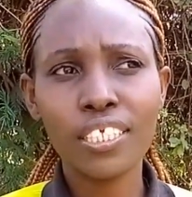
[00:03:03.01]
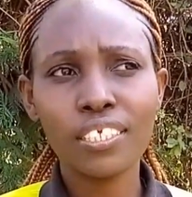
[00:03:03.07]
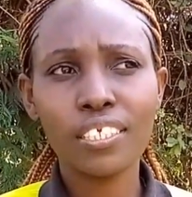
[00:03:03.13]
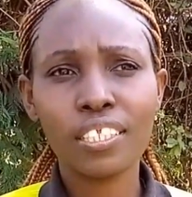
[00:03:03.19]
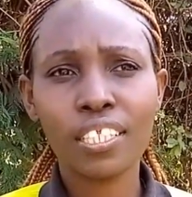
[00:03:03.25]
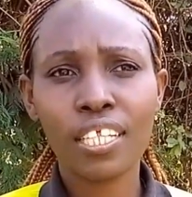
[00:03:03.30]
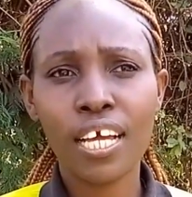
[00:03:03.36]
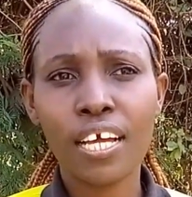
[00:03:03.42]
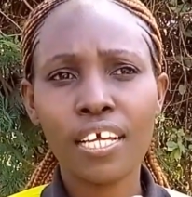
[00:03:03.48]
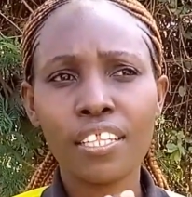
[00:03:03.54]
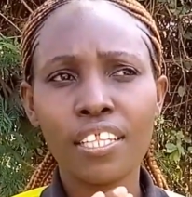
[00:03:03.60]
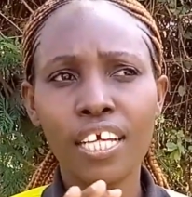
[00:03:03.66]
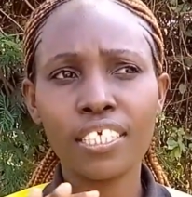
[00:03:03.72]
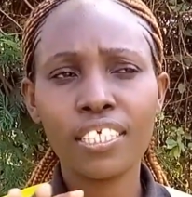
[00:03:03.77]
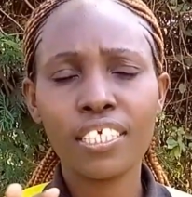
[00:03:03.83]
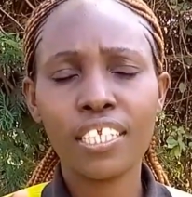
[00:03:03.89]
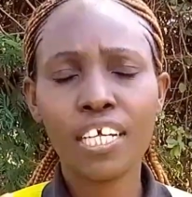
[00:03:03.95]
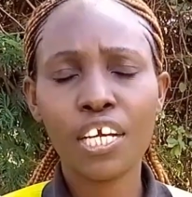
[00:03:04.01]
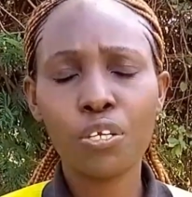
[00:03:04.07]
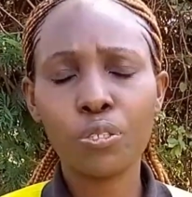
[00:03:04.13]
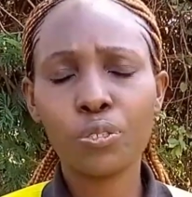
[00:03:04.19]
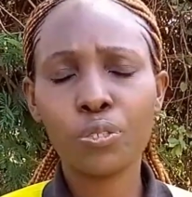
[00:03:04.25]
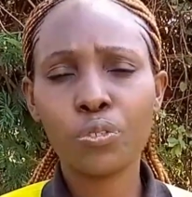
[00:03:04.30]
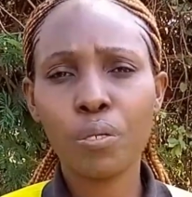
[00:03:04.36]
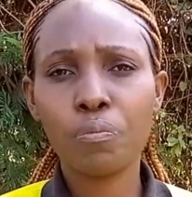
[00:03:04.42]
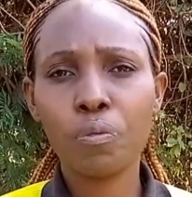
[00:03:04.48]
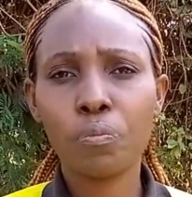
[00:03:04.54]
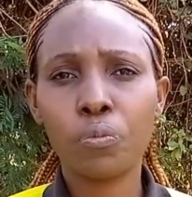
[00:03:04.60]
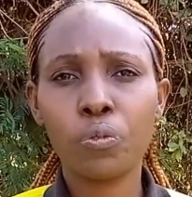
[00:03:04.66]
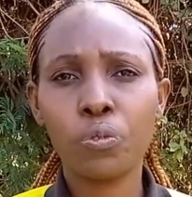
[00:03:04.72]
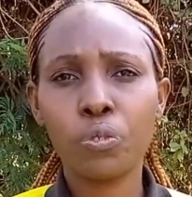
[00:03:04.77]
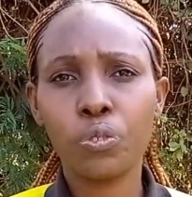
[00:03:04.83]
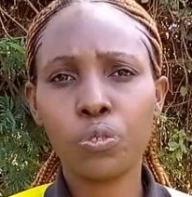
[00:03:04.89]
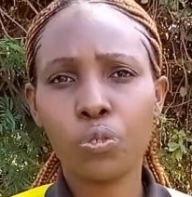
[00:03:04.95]
there are scenarios where people will
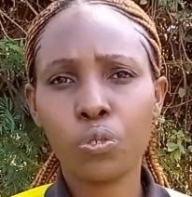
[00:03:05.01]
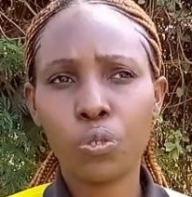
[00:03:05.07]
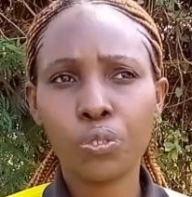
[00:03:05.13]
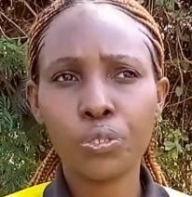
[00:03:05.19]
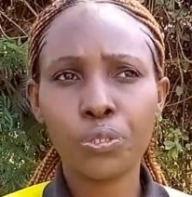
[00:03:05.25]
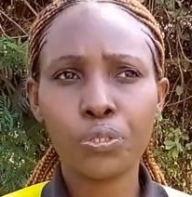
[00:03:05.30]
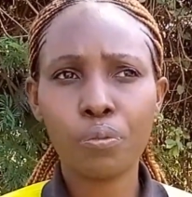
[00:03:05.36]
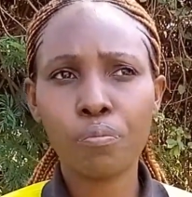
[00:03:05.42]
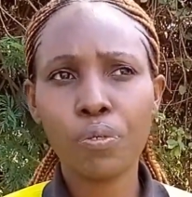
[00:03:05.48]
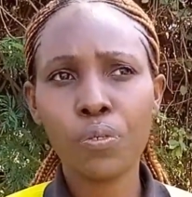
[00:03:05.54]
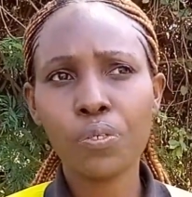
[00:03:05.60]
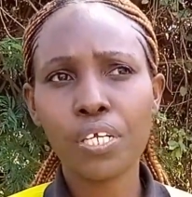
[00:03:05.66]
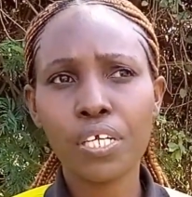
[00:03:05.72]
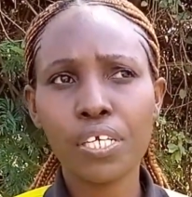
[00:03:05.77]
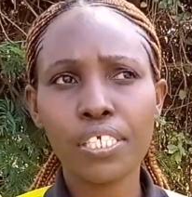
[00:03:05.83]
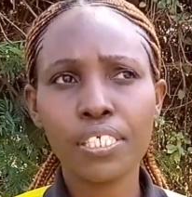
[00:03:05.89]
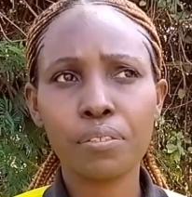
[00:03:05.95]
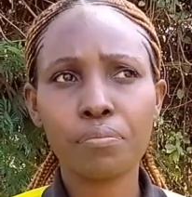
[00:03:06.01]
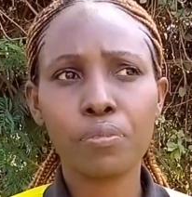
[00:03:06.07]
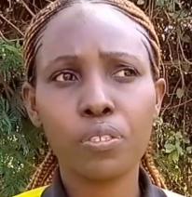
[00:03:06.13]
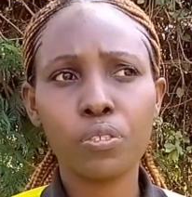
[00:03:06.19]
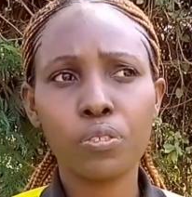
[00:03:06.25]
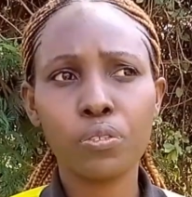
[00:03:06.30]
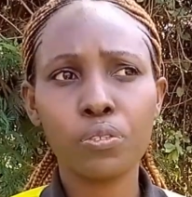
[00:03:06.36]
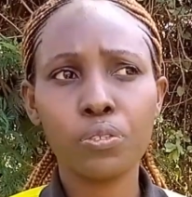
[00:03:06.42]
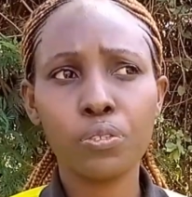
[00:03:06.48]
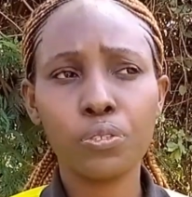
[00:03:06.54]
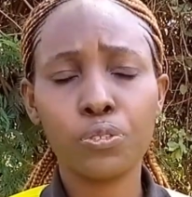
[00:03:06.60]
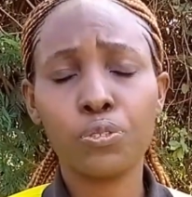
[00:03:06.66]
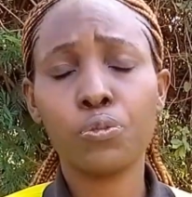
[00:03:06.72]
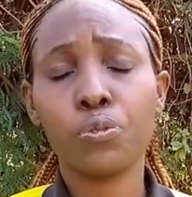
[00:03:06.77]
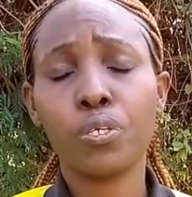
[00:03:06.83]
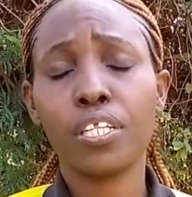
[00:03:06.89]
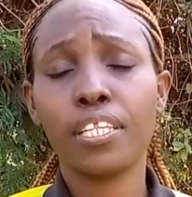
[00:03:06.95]
cross your boundaries because you
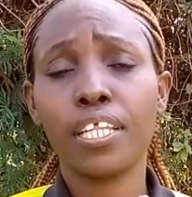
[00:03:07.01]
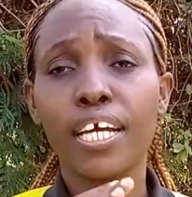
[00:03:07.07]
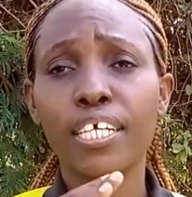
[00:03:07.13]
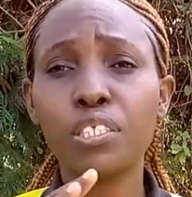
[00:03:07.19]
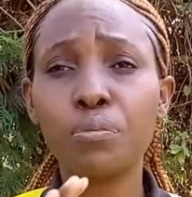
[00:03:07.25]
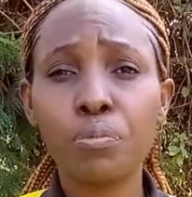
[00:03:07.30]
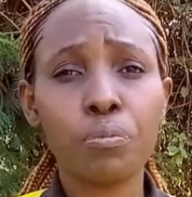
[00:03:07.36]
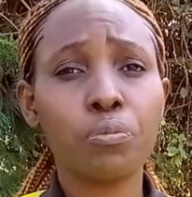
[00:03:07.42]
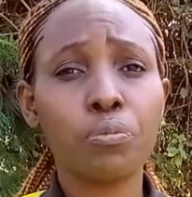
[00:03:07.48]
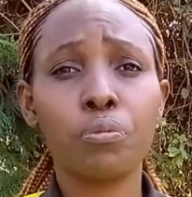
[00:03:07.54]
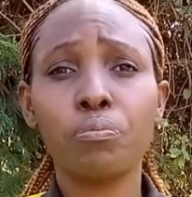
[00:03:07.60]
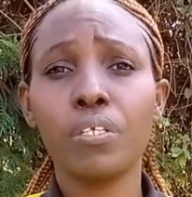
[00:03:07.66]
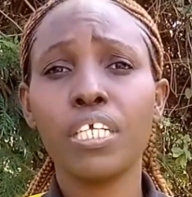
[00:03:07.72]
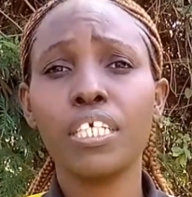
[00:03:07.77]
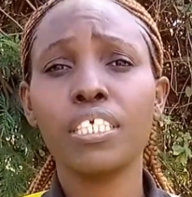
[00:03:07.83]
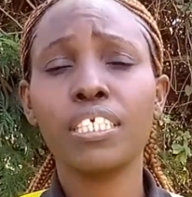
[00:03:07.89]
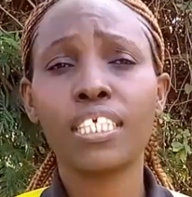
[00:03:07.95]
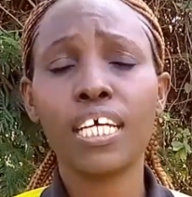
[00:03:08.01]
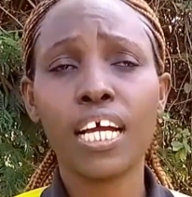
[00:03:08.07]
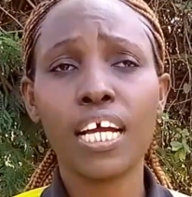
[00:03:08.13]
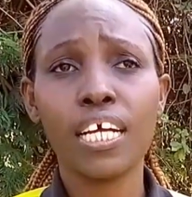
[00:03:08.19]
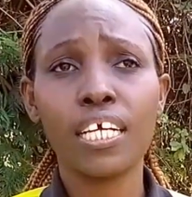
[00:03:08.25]
are that people pleaser.